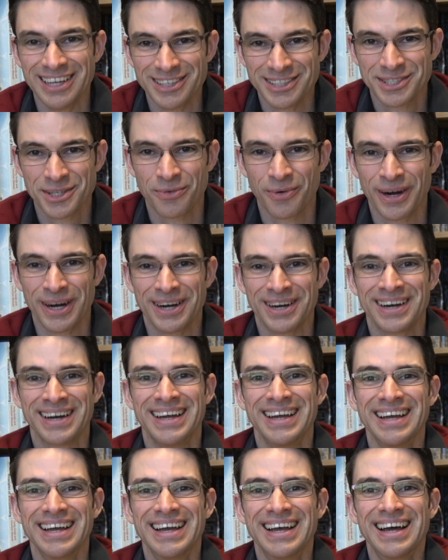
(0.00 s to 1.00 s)

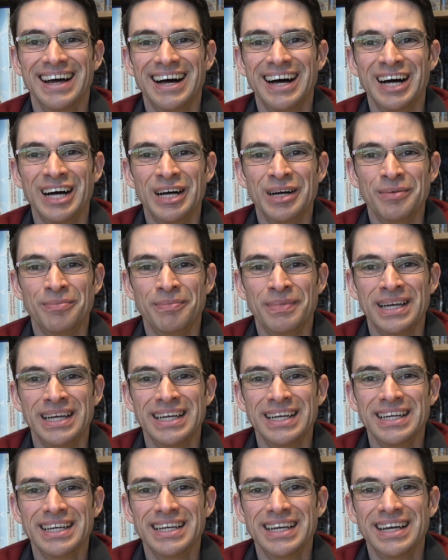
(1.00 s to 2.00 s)
elsewhere.
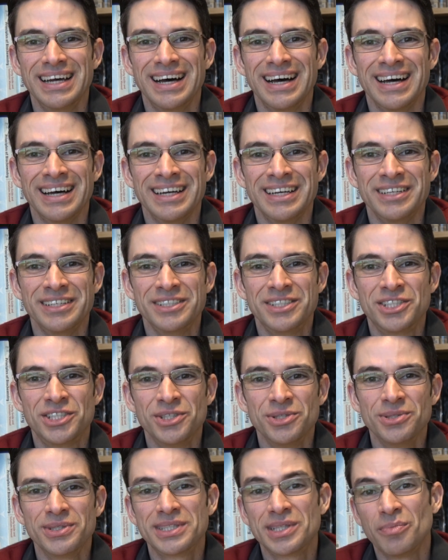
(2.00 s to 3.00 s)
Um, uh,
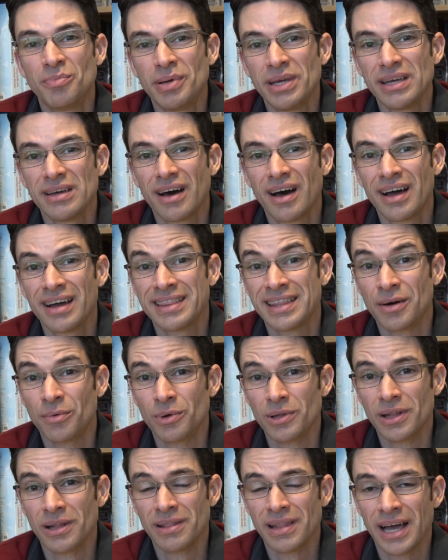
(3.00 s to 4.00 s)
choose the PI that
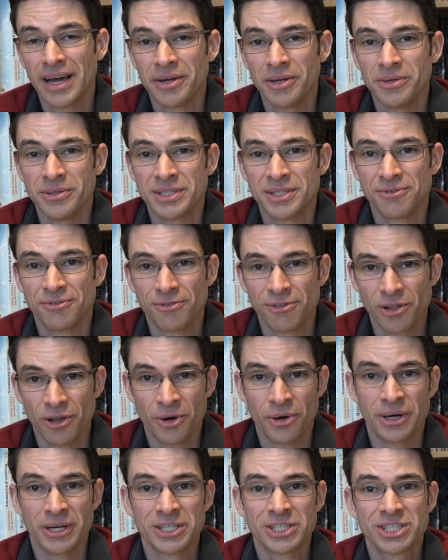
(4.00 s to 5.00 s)
will allow you to
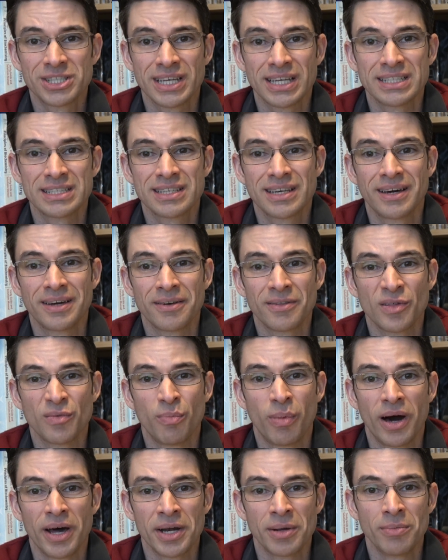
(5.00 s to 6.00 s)
flourish. That's kind of the
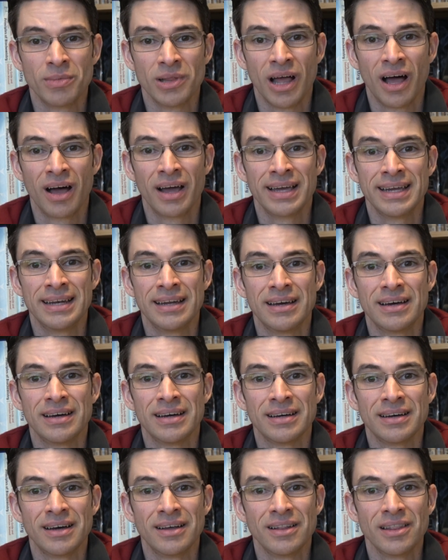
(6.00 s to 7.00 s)
bottom line.
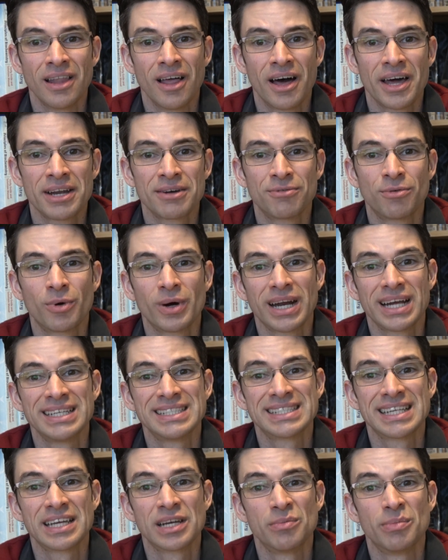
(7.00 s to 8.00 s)
Uh, a lot of what I
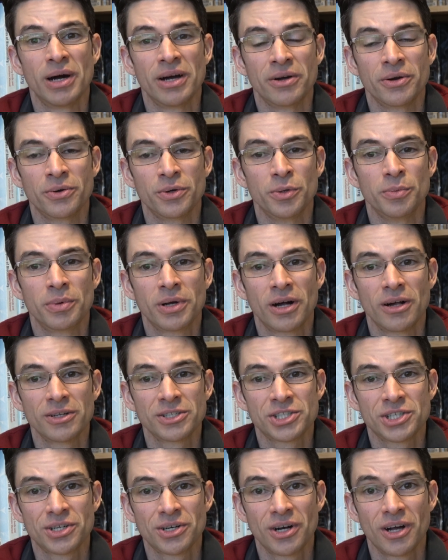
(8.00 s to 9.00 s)
said about group
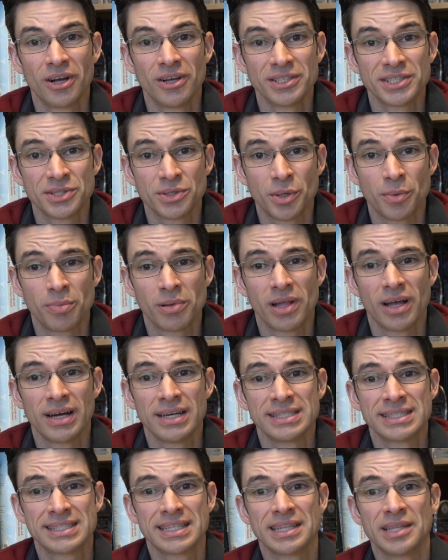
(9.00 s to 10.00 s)
culture also
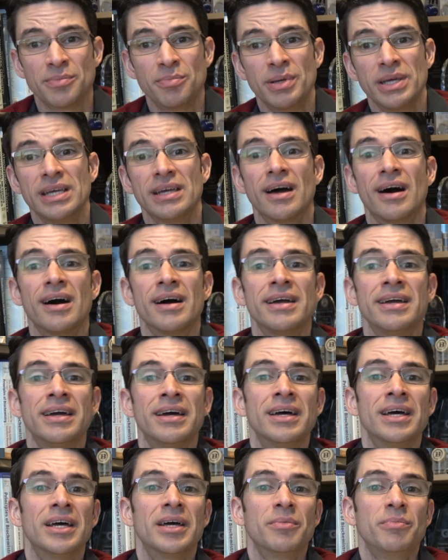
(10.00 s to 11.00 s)
applies to the PI
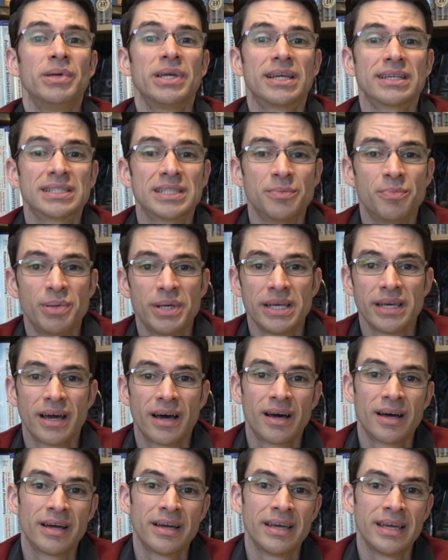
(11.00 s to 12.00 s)
because the
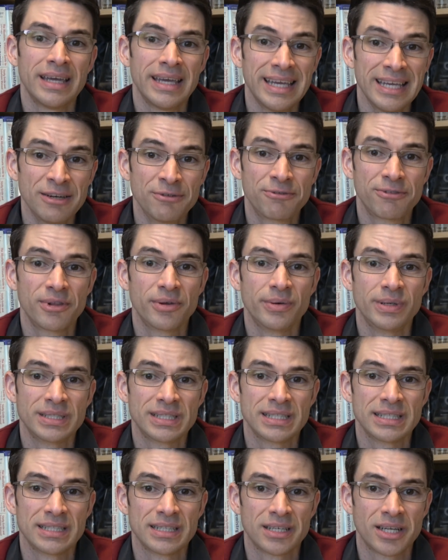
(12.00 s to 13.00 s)
PI
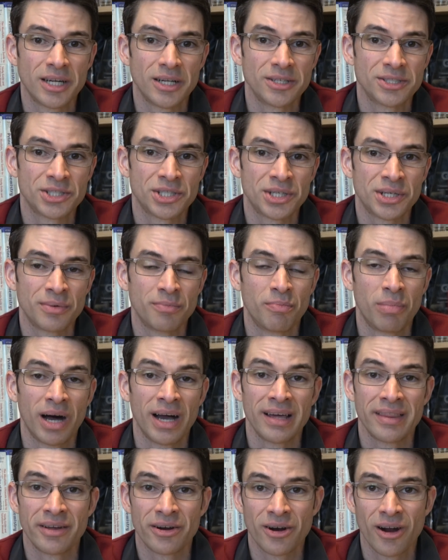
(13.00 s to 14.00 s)
influences the culture
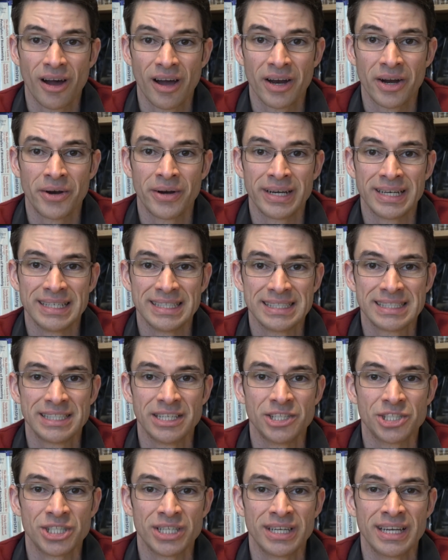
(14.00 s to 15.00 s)
by their hiring
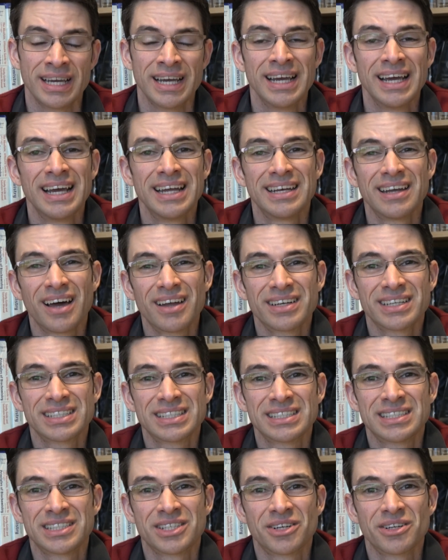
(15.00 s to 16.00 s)
decision, not
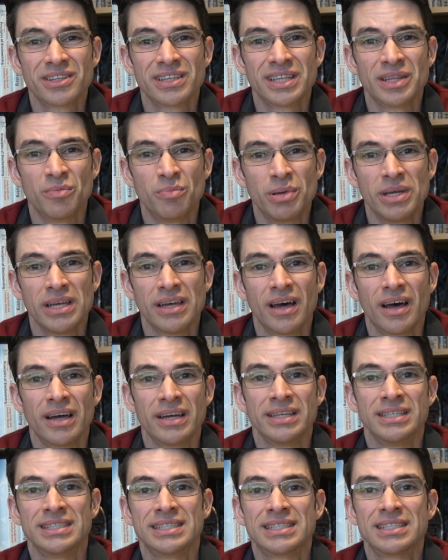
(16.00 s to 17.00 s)
necessarily the
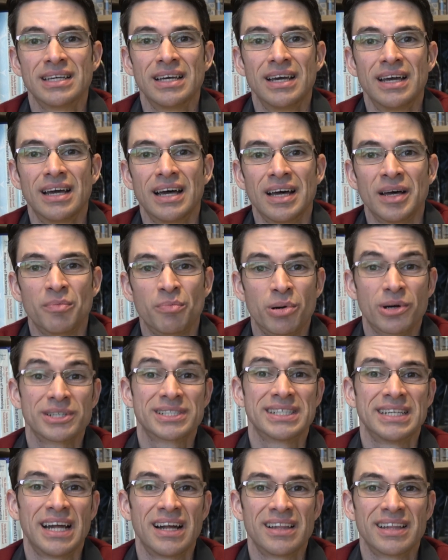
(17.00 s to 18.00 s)
PI's uh,
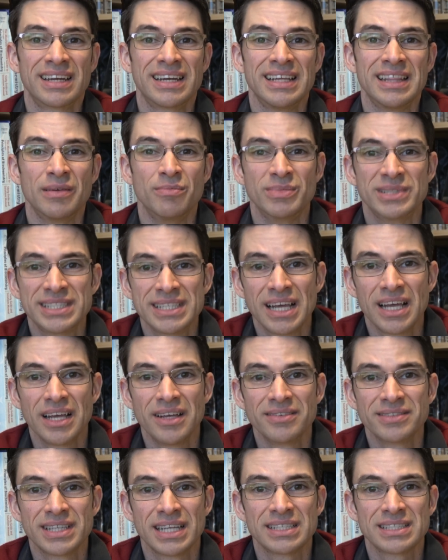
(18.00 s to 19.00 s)
personality
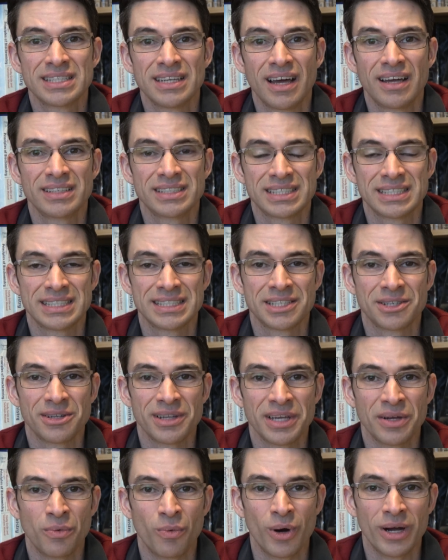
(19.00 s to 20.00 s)
themselves, that's not
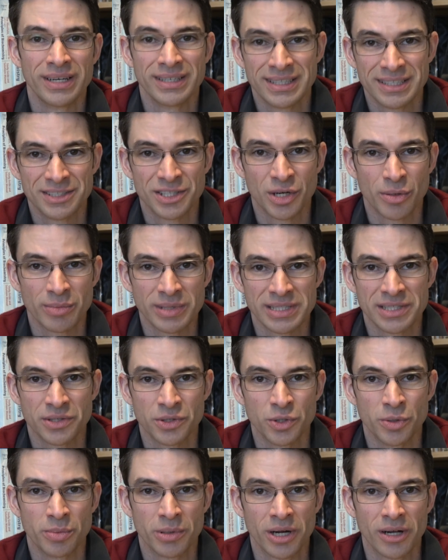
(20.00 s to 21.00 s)
necessarily what determines the
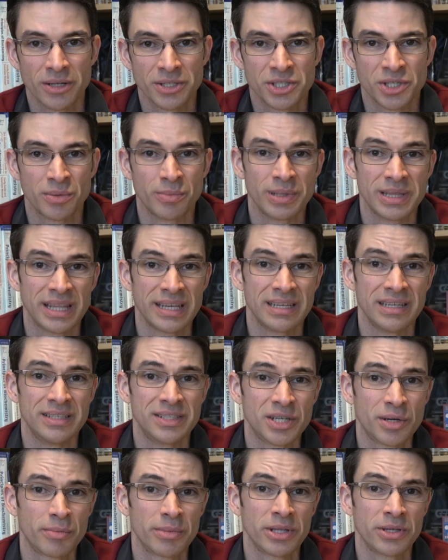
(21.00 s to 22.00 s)
group culture, but they
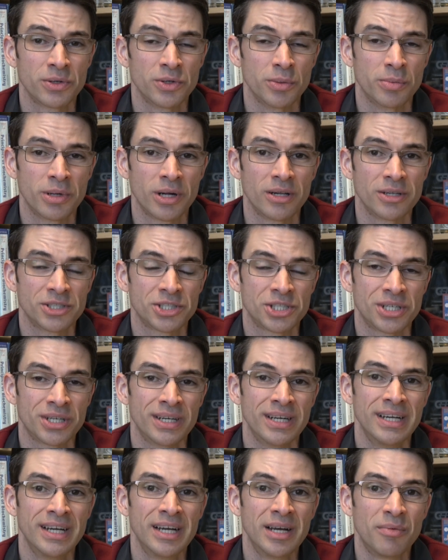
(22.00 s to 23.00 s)
determine the group
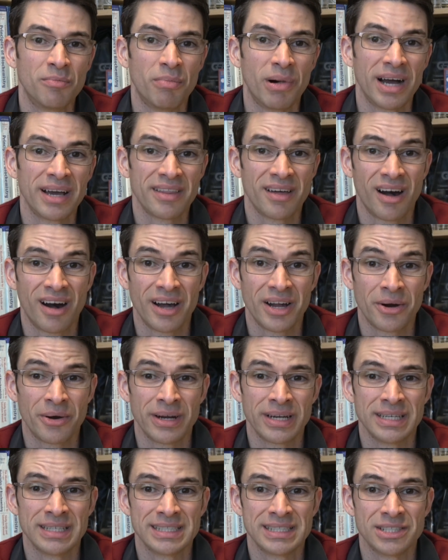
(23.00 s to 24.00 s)
culture by the
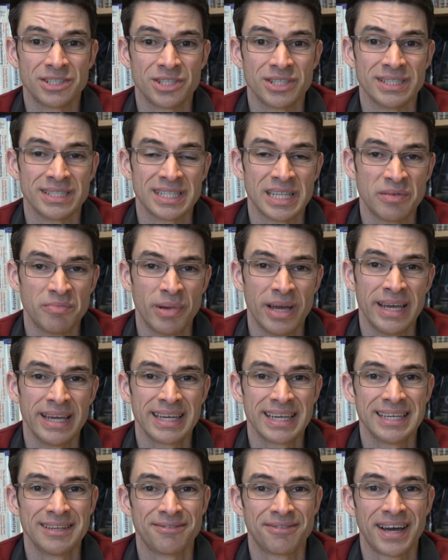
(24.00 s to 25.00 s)
hiring decisions they
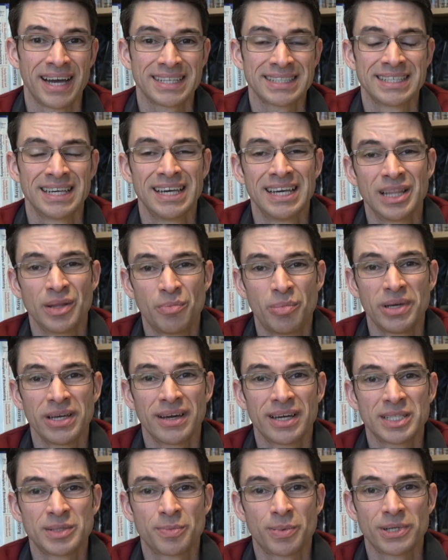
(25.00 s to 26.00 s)
make. In fact, the
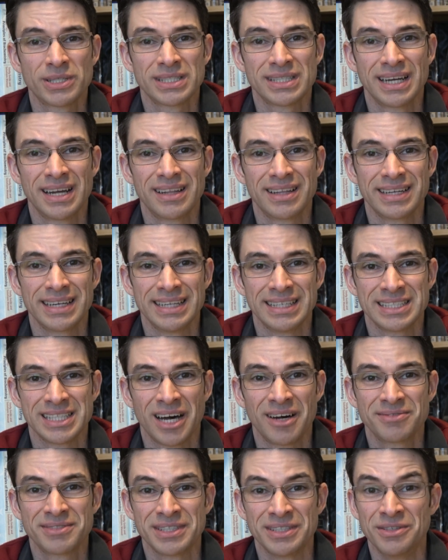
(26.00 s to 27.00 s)
PI's personality is
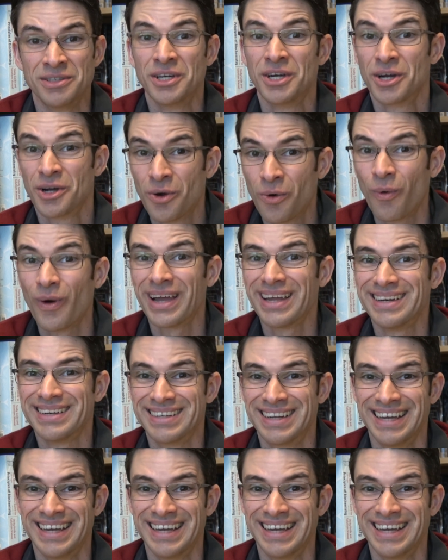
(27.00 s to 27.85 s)
often quite